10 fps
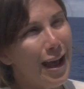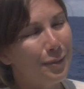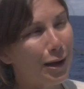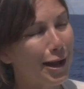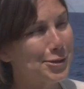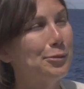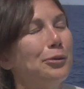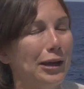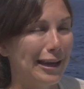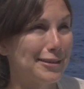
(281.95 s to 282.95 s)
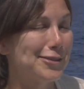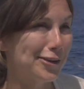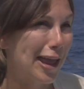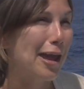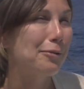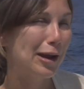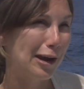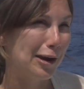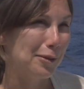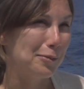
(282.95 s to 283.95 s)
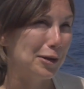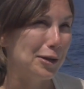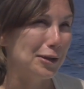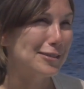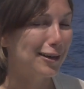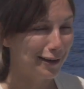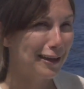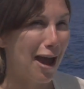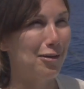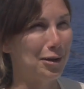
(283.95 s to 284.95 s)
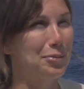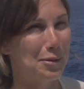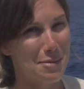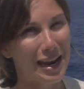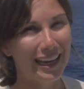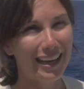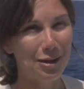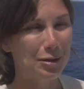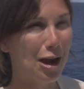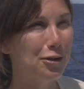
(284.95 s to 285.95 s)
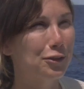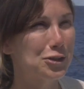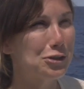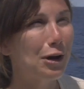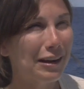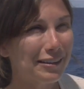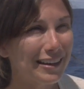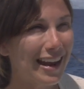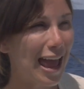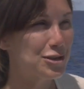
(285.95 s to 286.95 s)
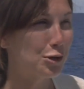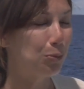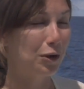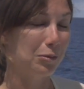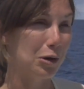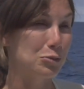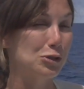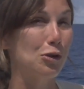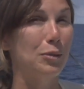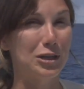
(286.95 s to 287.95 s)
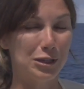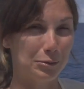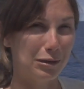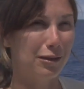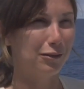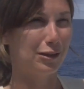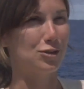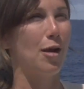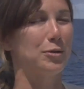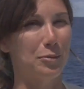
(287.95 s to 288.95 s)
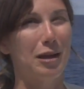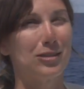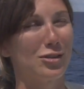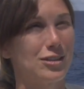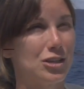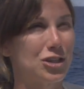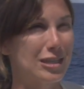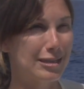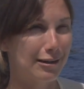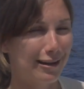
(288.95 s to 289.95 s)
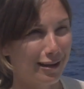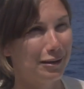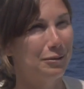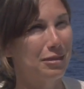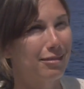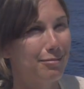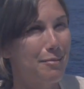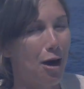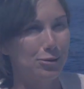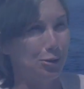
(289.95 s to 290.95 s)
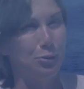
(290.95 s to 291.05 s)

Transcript: We got to a point yesterday where we started counting per minute and we got over 200 and to a point where it was so much that we literally dropped our pencils and just stared at it with mouths